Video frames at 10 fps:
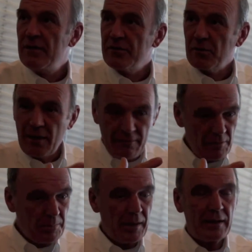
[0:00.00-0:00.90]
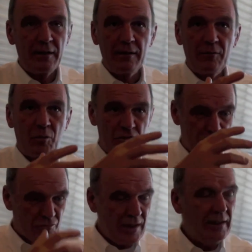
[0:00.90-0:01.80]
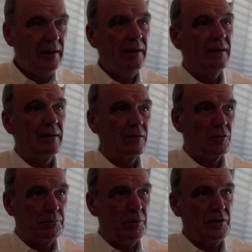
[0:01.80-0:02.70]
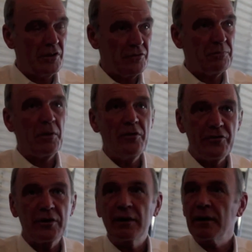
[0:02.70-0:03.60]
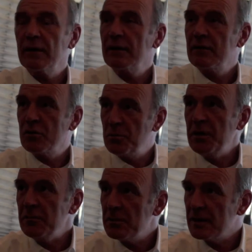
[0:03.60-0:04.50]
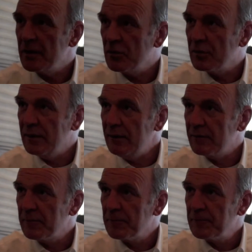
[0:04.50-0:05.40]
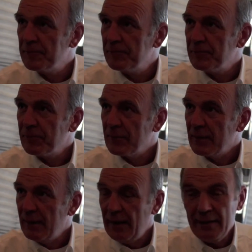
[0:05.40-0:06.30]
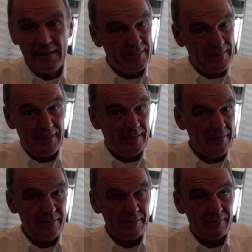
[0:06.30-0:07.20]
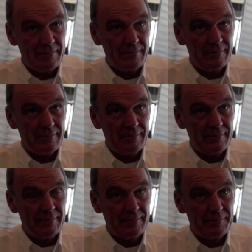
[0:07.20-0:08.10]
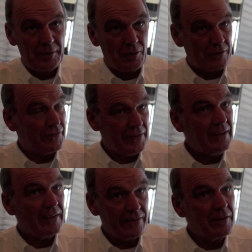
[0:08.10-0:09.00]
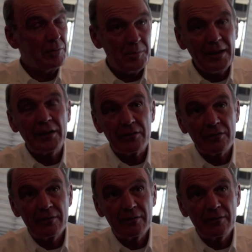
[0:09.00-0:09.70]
So everybody was ready to put his personal commitment into that. And at the end, because of that, I think we made it.